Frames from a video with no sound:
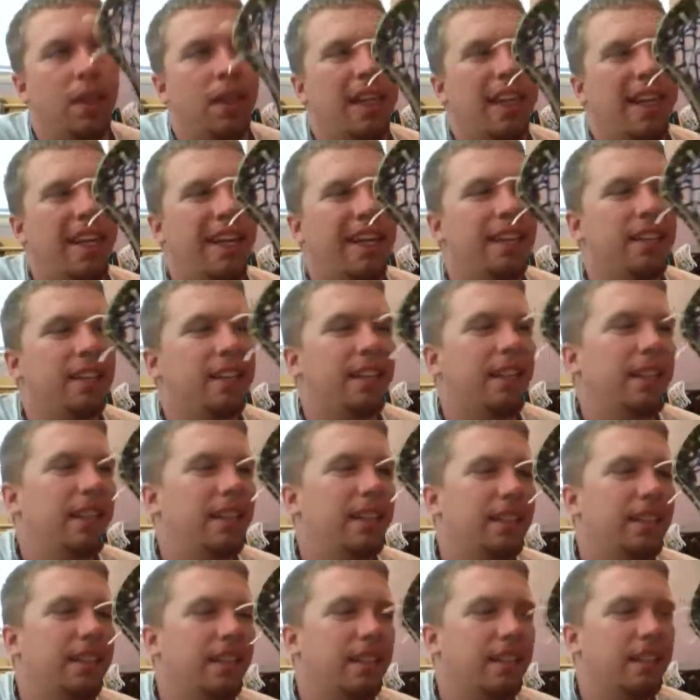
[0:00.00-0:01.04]
And I
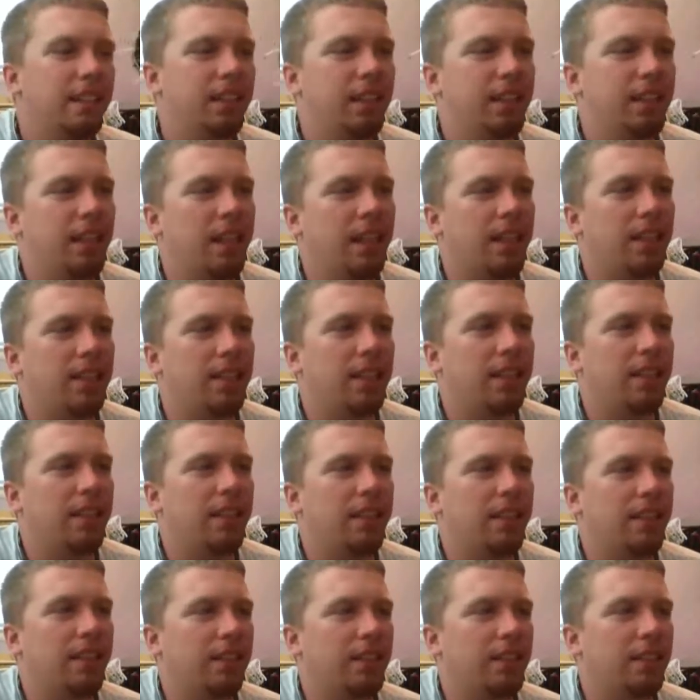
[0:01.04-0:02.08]
guess you could kind of say
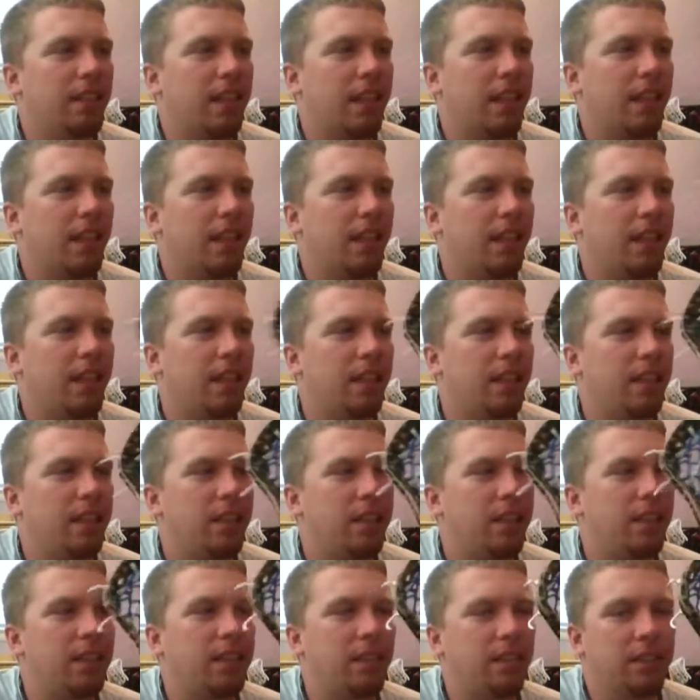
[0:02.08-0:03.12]
it's a Kyle
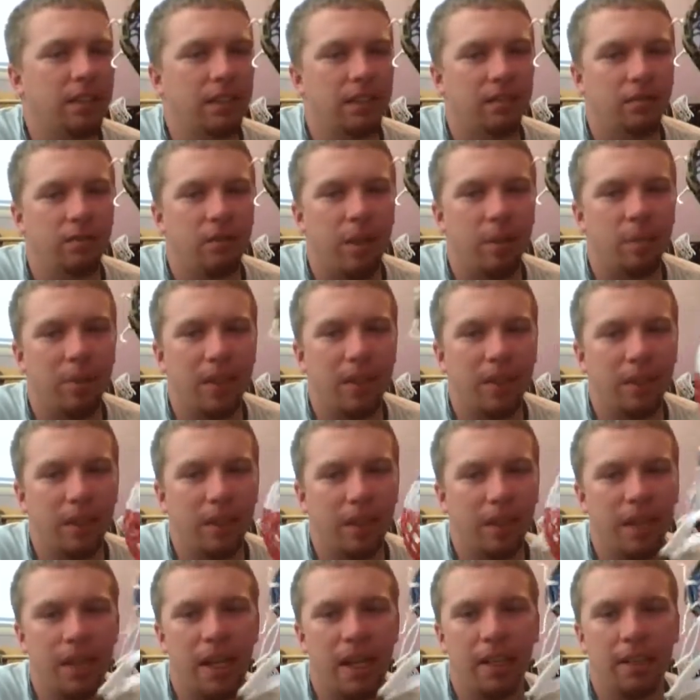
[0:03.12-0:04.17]
Harrison
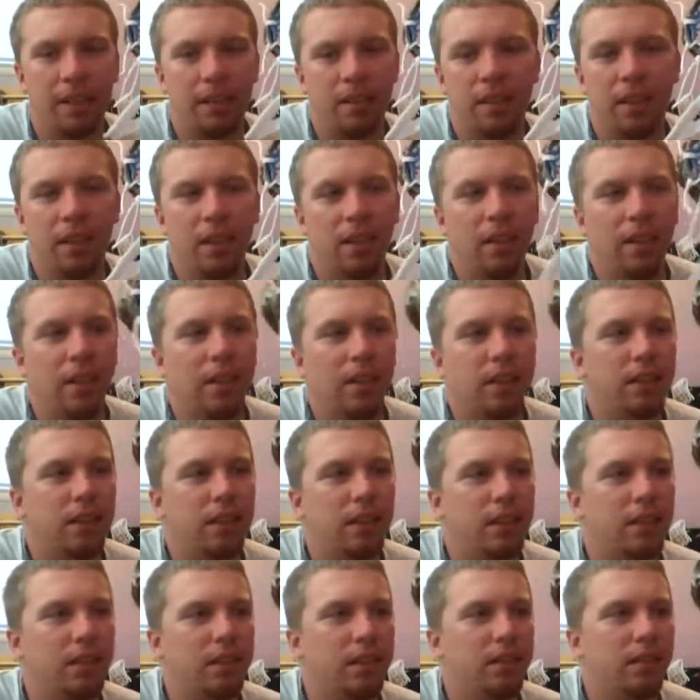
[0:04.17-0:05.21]
replica. I
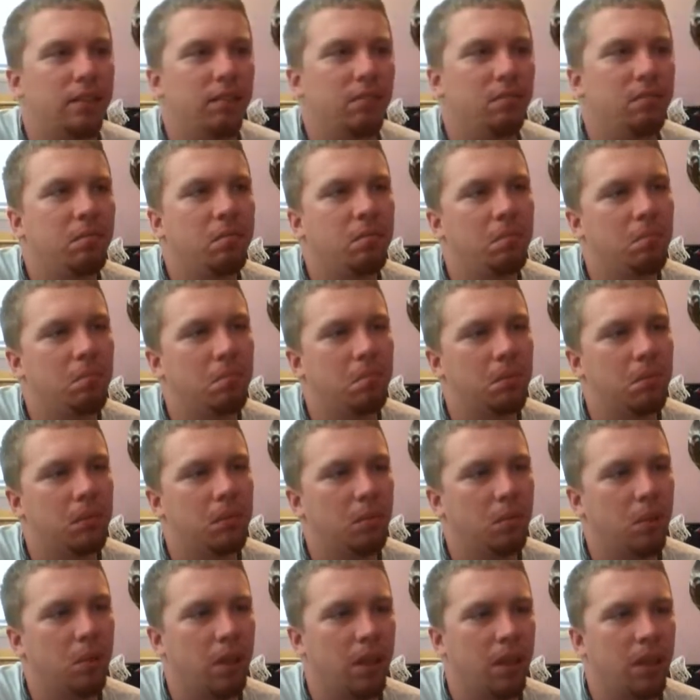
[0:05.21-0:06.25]
just
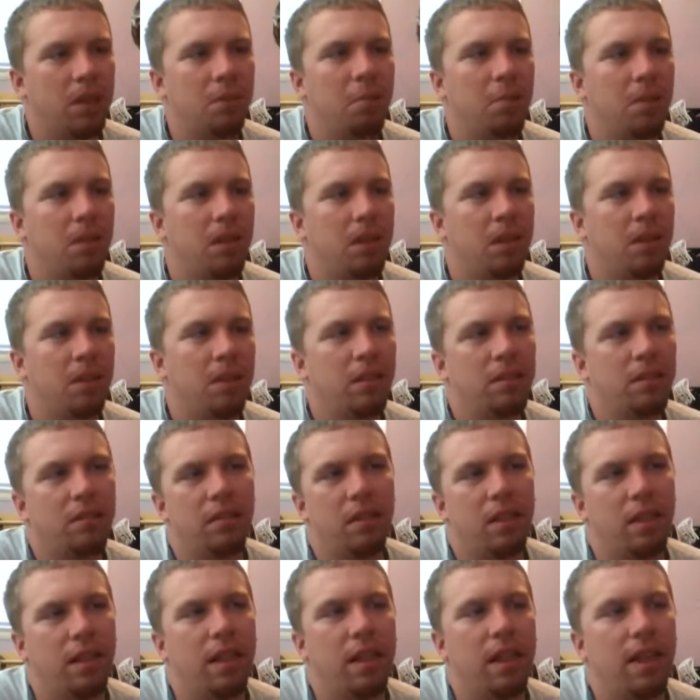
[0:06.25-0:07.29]
wanted to put
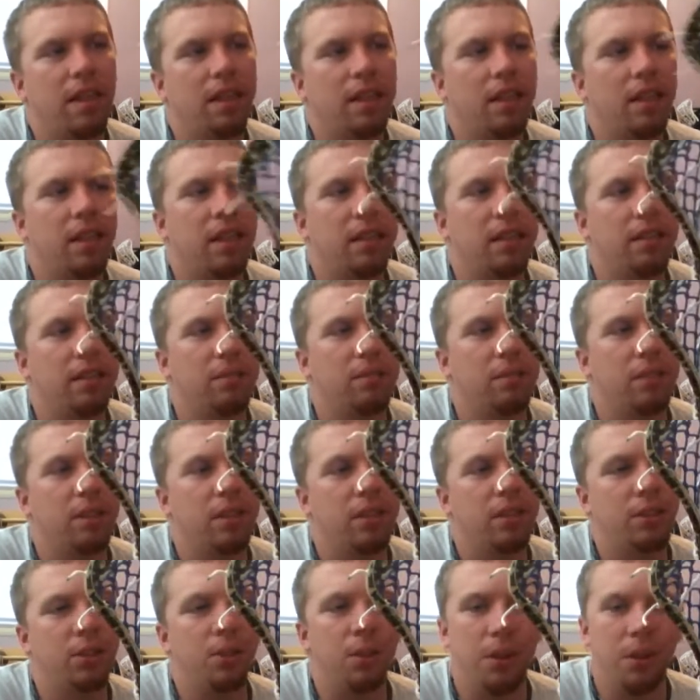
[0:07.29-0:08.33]
a nylon
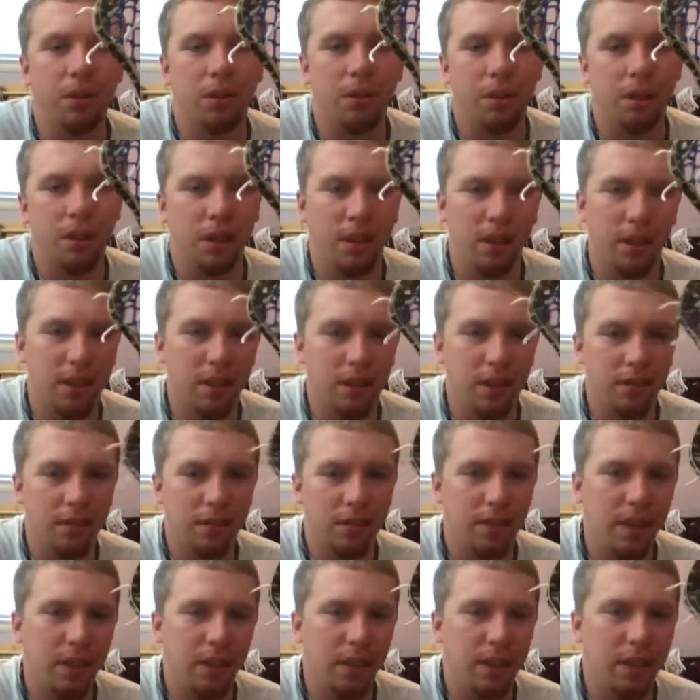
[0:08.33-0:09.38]
with 2 U's in it. It
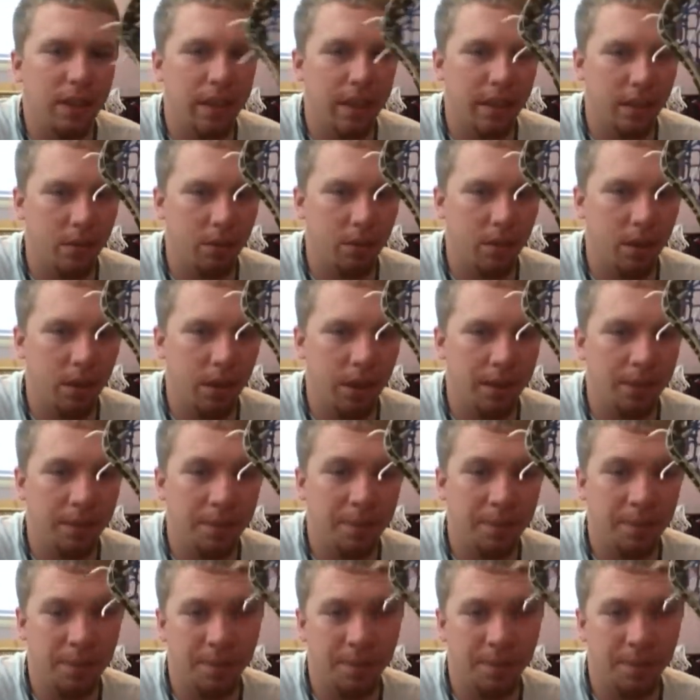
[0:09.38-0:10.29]
felt like it worked.